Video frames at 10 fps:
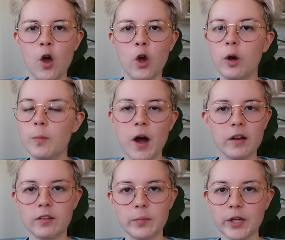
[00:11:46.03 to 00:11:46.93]
who
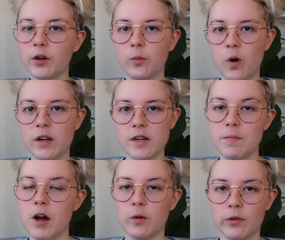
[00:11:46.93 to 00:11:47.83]
possibly could want a
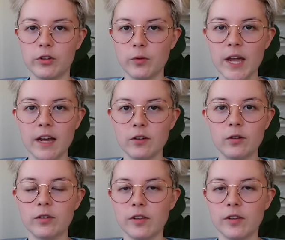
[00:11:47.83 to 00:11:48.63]
mug with two handles?